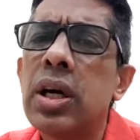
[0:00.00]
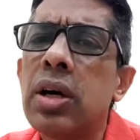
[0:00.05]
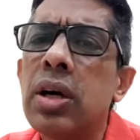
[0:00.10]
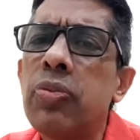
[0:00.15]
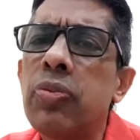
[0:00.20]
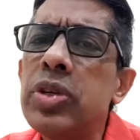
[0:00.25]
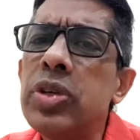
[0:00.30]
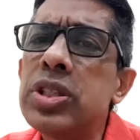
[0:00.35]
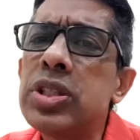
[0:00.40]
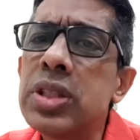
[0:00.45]

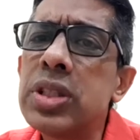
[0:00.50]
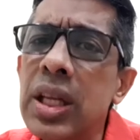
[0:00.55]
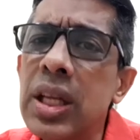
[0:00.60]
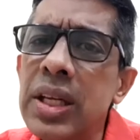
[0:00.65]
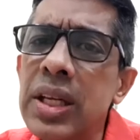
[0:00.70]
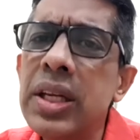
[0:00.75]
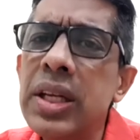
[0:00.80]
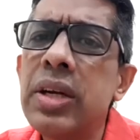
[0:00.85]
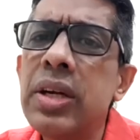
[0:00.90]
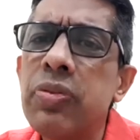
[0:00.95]
We
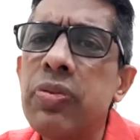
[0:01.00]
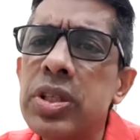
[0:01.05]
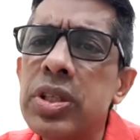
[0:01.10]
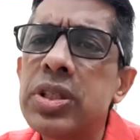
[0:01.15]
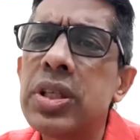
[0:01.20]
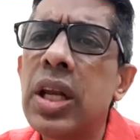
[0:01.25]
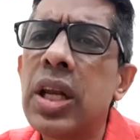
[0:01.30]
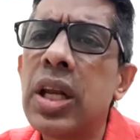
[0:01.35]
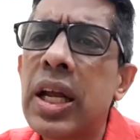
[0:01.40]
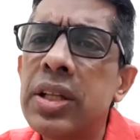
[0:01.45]

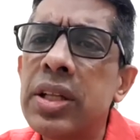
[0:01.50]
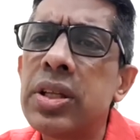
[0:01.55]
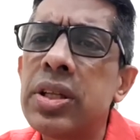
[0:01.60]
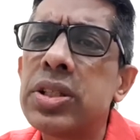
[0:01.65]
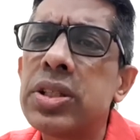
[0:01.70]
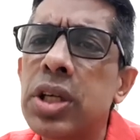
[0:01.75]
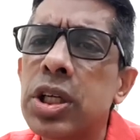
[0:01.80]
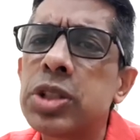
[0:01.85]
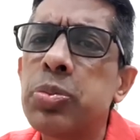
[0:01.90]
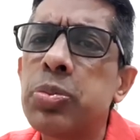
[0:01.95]
still are in
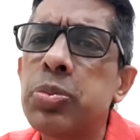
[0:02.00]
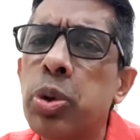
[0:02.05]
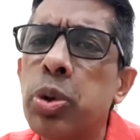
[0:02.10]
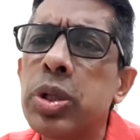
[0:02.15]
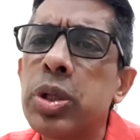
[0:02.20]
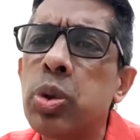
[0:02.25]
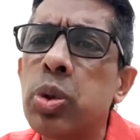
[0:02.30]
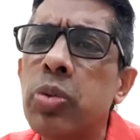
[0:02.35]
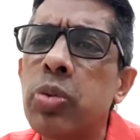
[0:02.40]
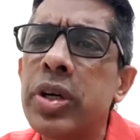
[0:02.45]
research mode
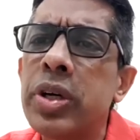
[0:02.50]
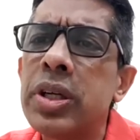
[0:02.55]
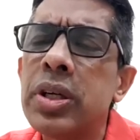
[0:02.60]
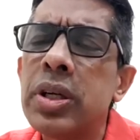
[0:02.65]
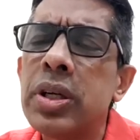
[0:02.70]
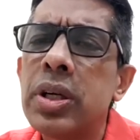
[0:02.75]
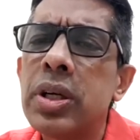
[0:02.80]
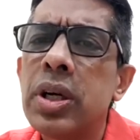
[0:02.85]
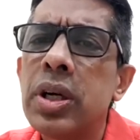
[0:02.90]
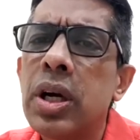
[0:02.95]
in COVID,
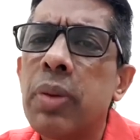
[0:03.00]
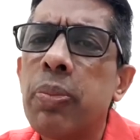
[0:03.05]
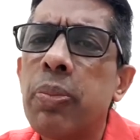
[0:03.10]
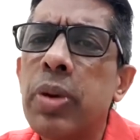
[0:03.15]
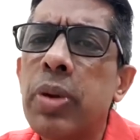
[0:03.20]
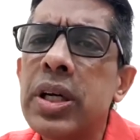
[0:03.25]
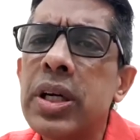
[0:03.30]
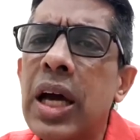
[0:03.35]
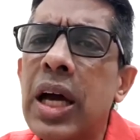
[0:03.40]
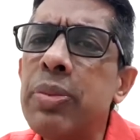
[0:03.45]

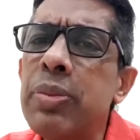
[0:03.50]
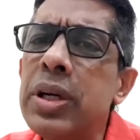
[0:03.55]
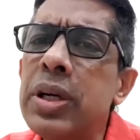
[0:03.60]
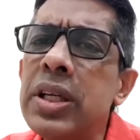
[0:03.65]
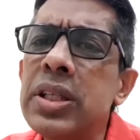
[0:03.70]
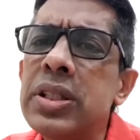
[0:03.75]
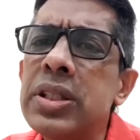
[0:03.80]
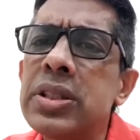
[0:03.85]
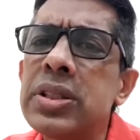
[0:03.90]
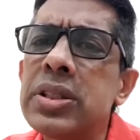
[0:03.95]
but
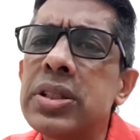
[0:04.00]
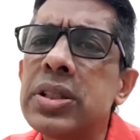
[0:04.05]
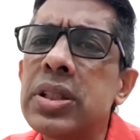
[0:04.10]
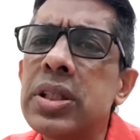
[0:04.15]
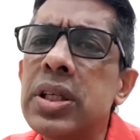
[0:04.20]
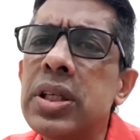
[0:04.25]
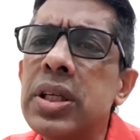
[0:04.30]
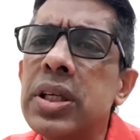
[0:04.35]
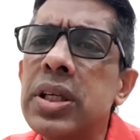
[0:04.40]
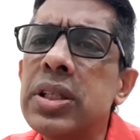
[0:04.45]
diabetes
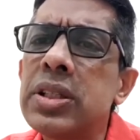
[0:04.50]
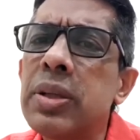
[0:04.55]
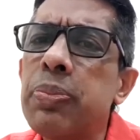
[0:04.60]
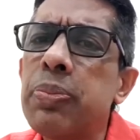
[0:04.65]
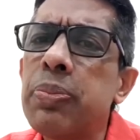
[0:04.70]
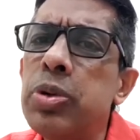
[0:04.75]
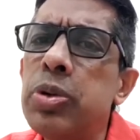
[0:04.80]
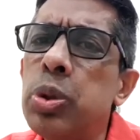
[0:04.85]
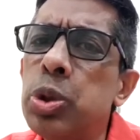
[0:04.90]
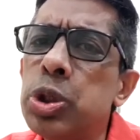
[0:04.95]
is a
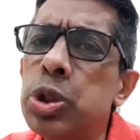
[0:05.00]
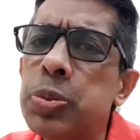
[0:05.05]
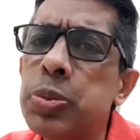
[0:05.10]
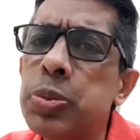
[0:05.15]
huge